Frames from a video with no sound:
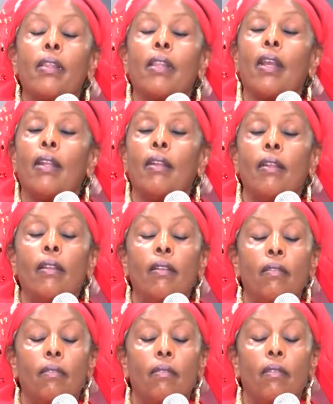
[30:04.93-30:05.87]
Then
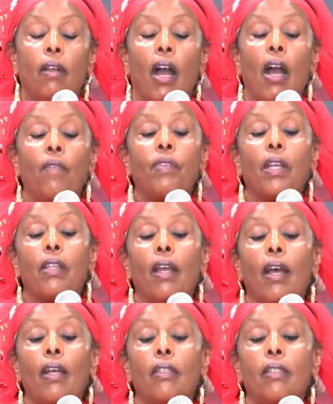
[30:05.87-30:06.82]
after
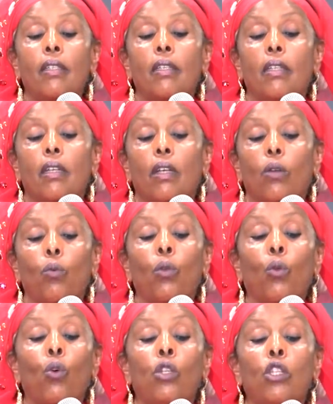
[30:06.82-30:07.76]
that, we
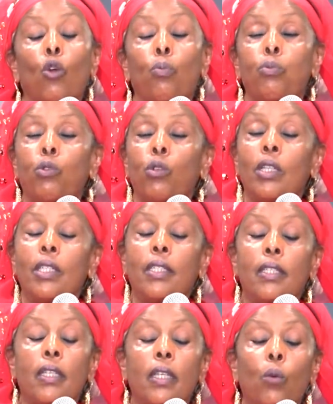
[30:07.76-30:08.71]
got the
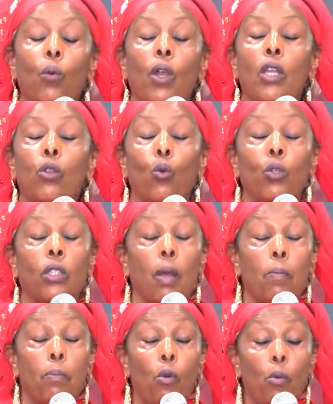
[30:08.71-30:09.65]
opportunity where there was a
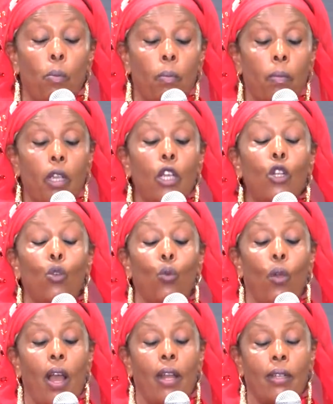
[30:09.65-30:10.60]
boom in
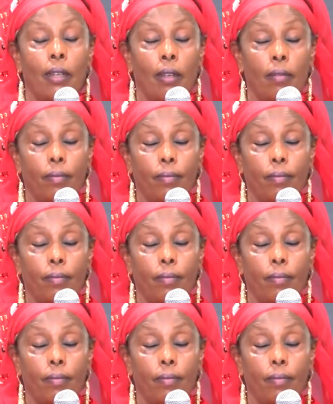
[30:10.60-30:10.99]
Uganda